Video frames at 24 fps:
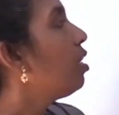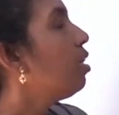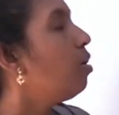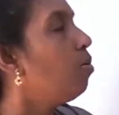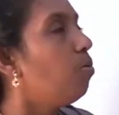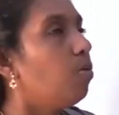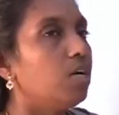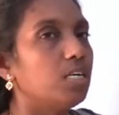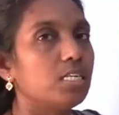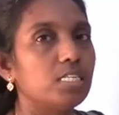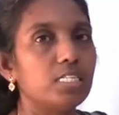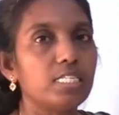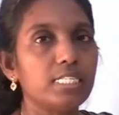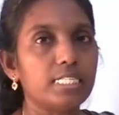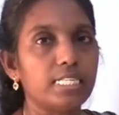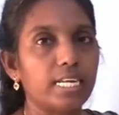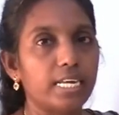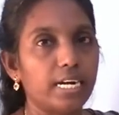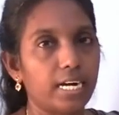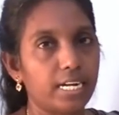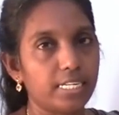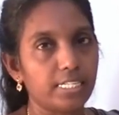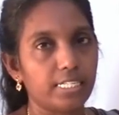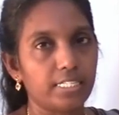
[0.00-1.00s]
What is
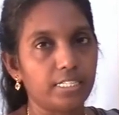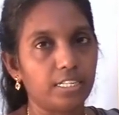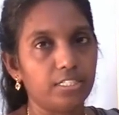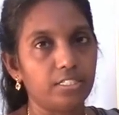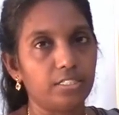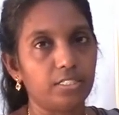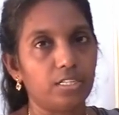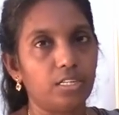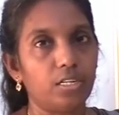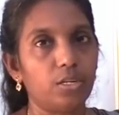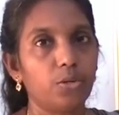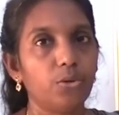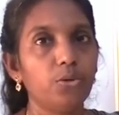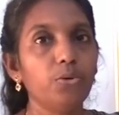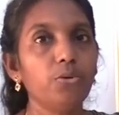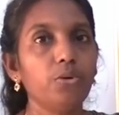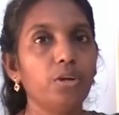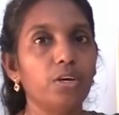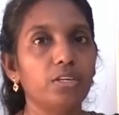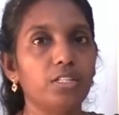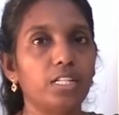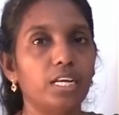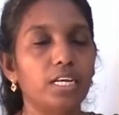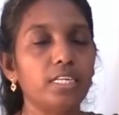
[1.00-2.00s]
sterilization? You
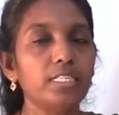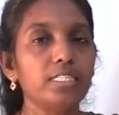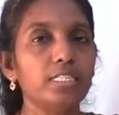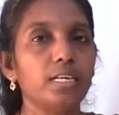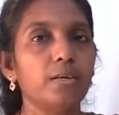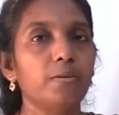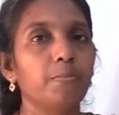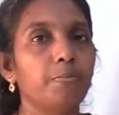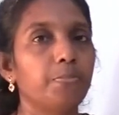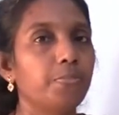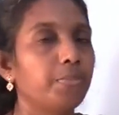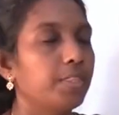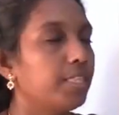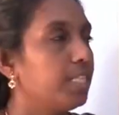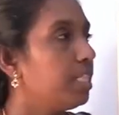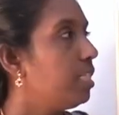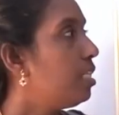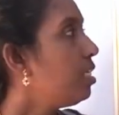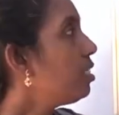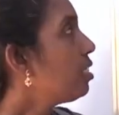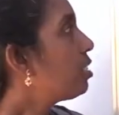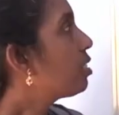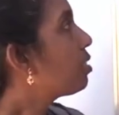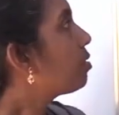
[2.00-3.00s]
know that
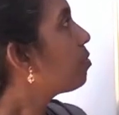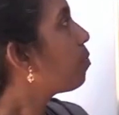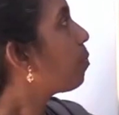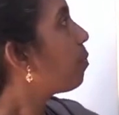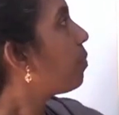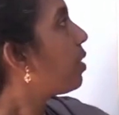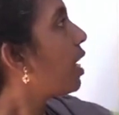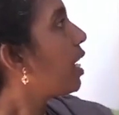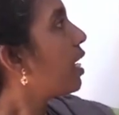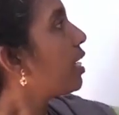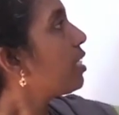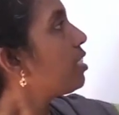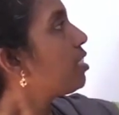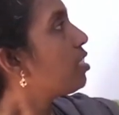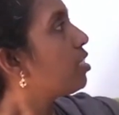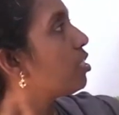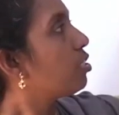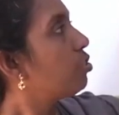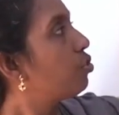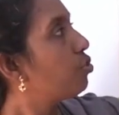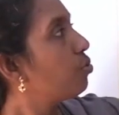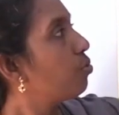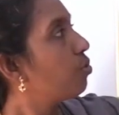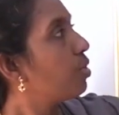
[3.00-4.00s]
this plant
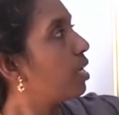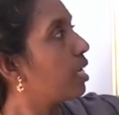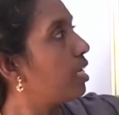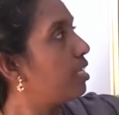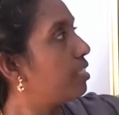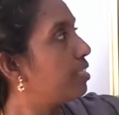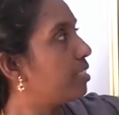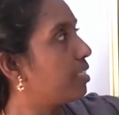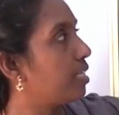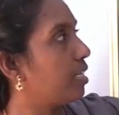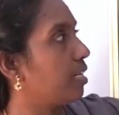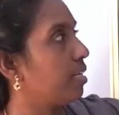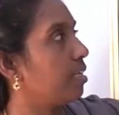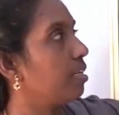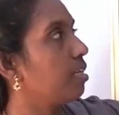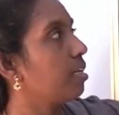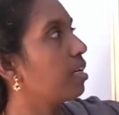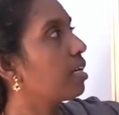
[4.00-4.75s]
tissue culture,